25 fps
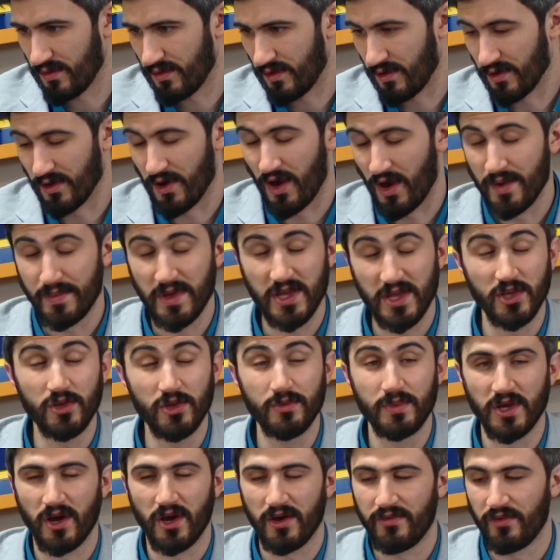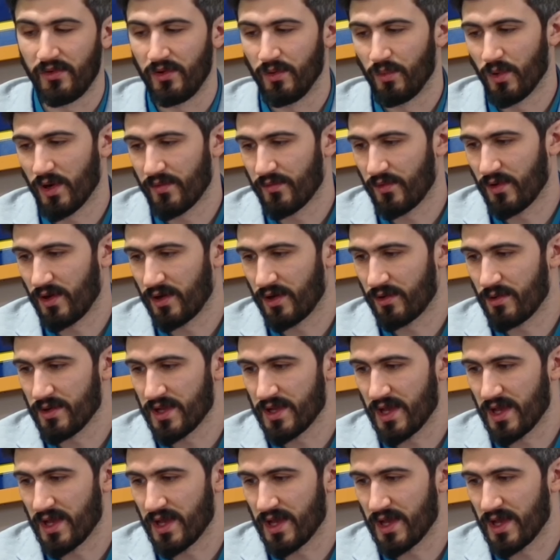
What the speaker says: or I bet you'd be awful to work for, unquote,